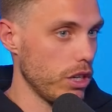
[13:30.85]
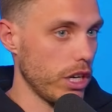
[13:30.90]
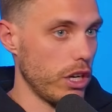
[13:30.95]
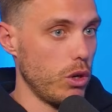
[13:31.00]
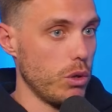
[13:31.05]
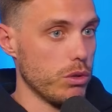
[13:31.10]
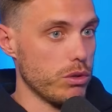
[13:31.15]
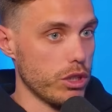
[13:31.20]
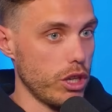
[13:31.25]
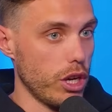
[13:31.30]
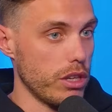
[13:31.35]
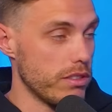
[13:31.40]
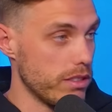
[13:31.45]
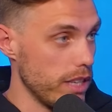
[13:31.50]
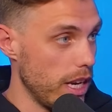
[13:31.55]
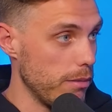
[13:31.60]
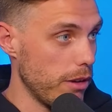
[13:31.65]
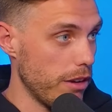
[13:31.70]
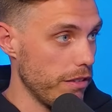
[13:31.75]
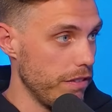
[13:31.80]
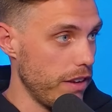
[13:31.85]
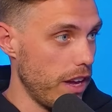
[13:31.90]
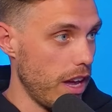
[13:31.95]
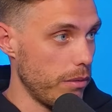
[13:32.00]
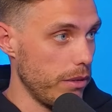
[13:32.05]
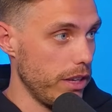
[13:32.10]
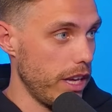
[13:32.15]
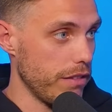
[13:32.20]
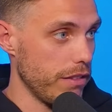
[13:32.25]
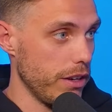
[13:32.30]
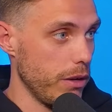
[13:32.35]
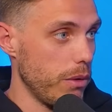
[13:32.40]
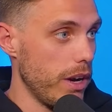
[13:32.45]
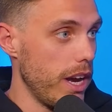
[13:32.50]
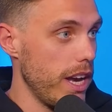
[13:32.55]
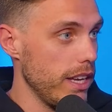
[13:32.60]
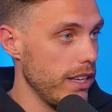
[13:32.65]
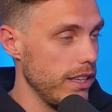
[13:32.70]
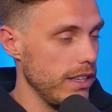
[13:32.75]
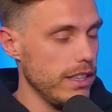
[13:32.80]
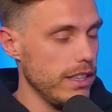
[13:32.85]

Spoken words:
I can also go see my family every week.